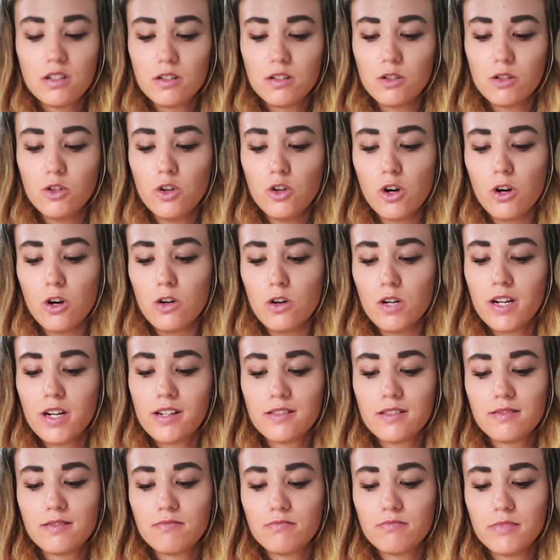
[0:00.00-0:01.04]
"No,
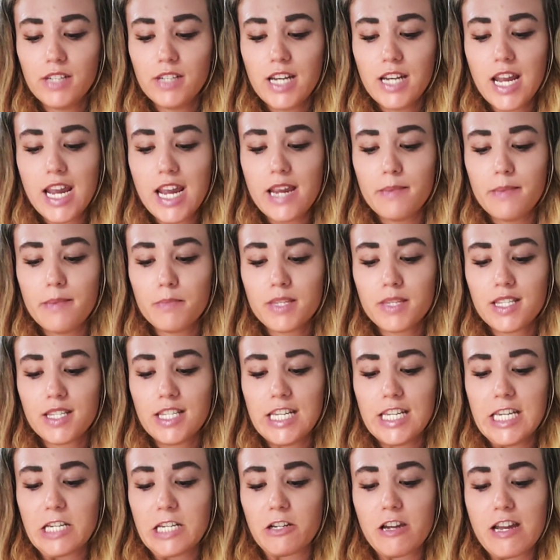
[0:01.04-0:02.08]
name
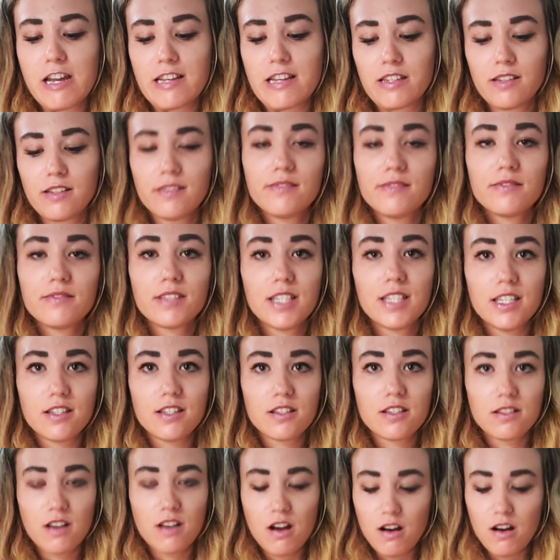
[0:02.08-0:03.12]
secret," he
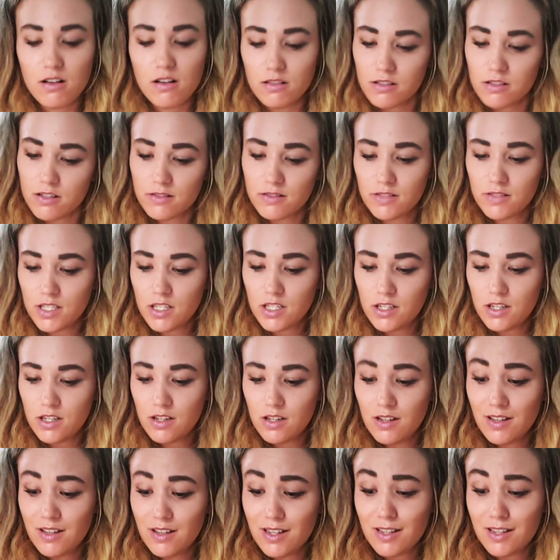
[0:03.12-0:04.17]
snarled.
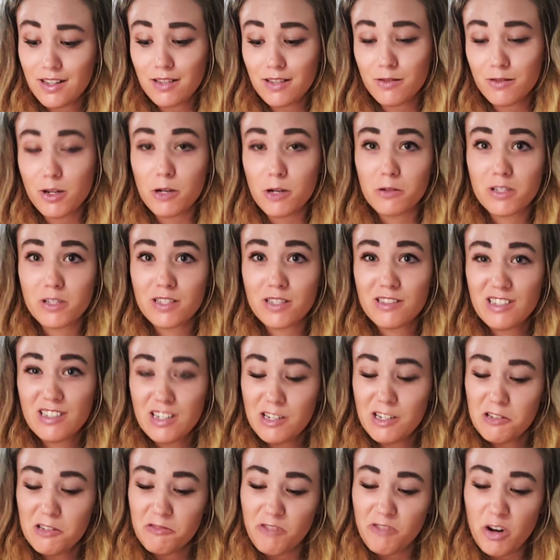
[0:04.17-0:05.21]
I wrote
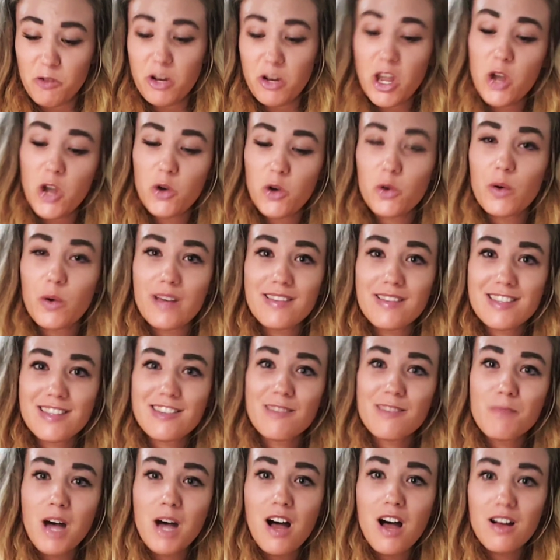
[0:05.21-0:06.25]
Rono
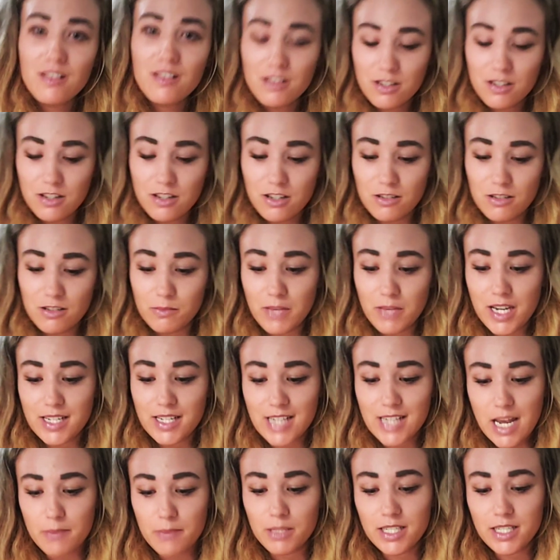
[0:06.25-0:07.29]
On my
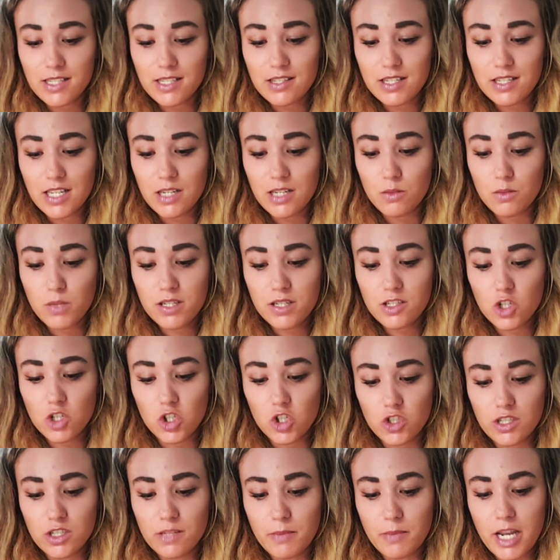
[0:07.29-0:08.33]
tablets and went
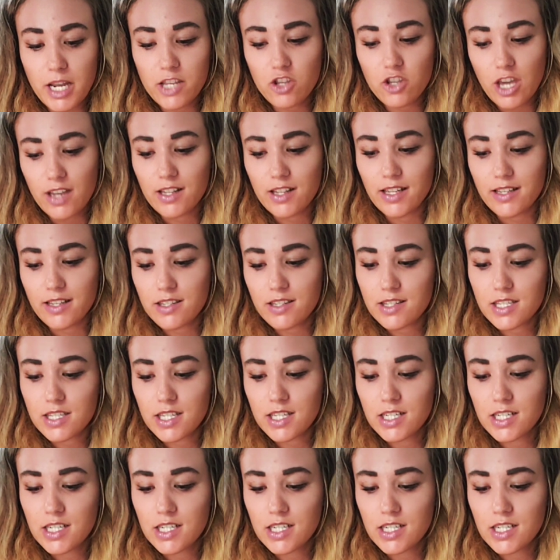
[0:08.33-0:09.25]
on to my checklist.